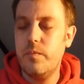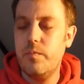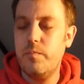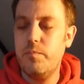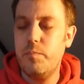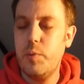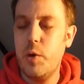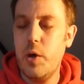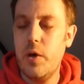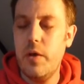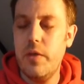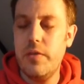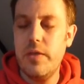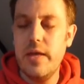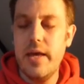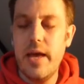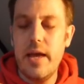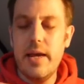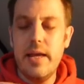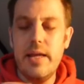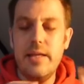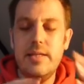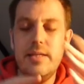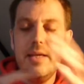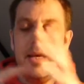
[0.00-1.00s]
put the
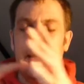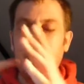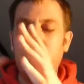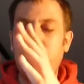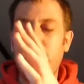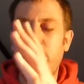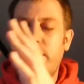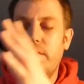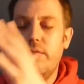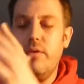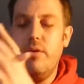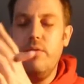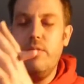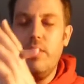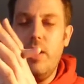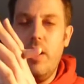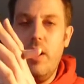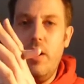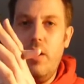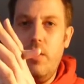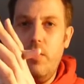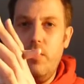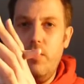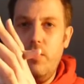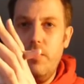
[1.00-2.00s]
LED through the
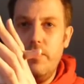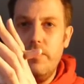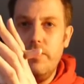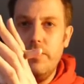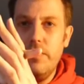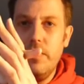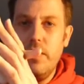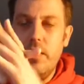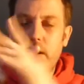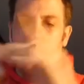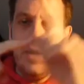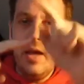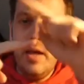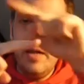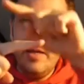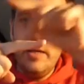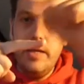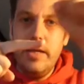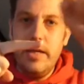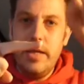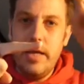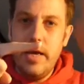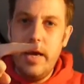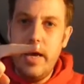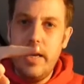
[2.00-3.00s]
hole in an
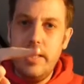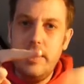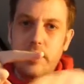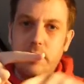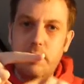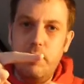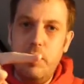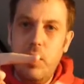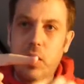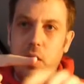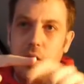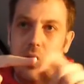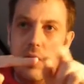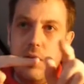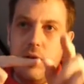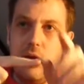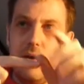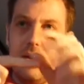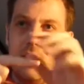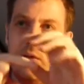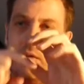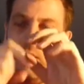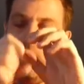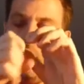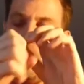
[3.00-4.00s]
encased
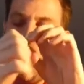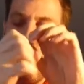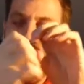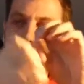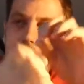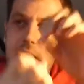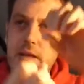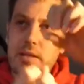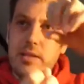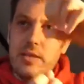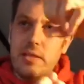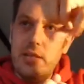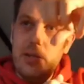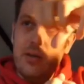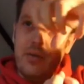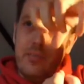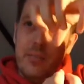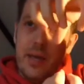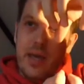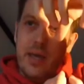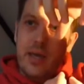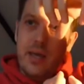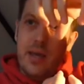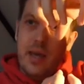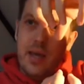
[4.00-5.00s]
block, will that still
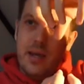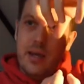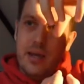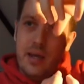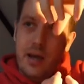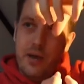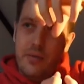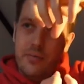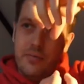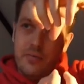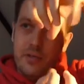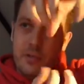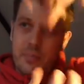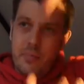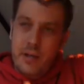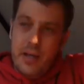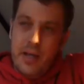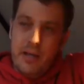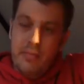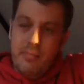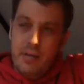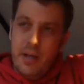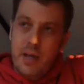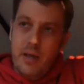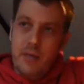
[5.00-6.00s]
make it enough to
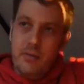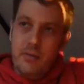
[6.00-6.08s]
blink